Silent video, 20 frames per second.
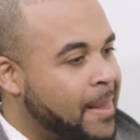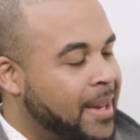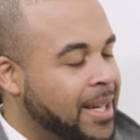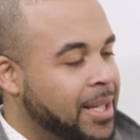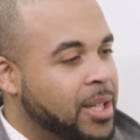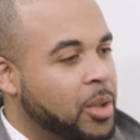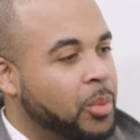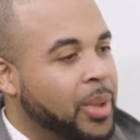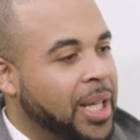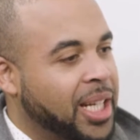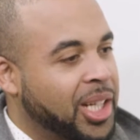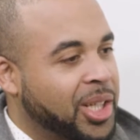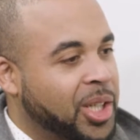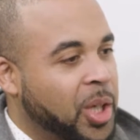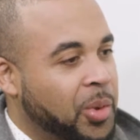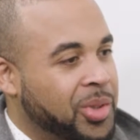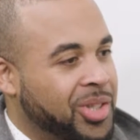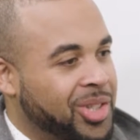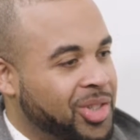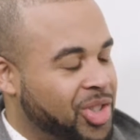And then we had a
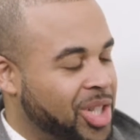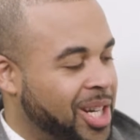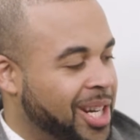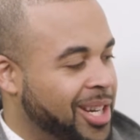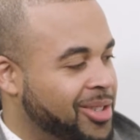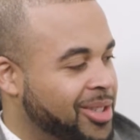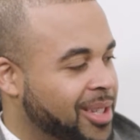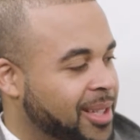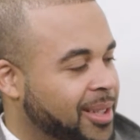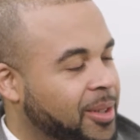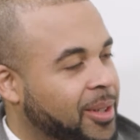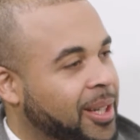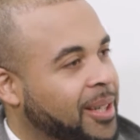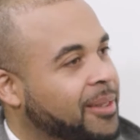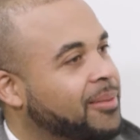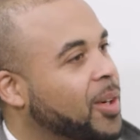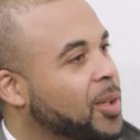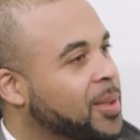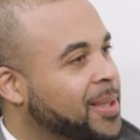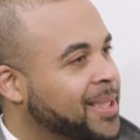coaching change and a little
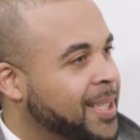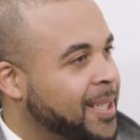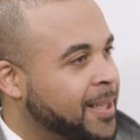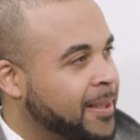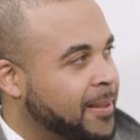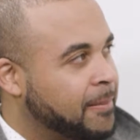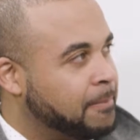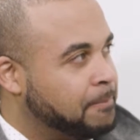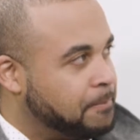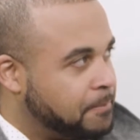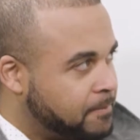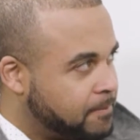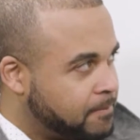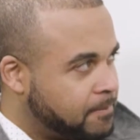adversity hit.